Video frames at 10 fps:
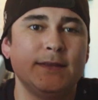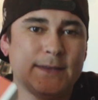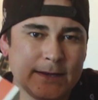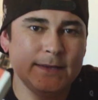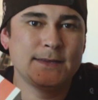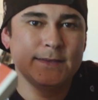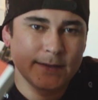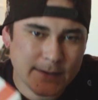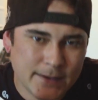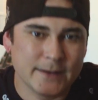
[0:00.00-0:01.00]

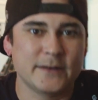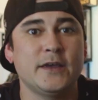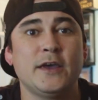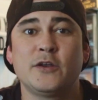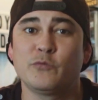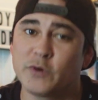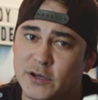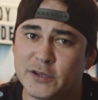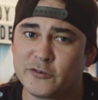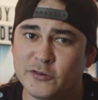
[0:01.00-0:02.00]
T10, and we're
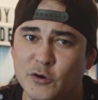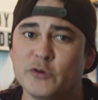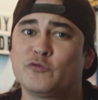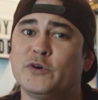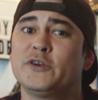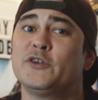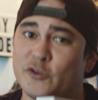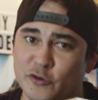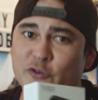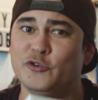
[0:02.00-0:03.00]
going to let you know which one
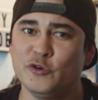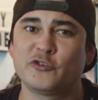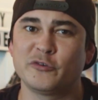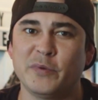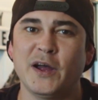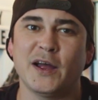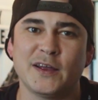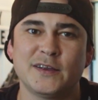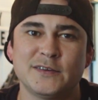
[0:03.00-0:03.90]
you should buy.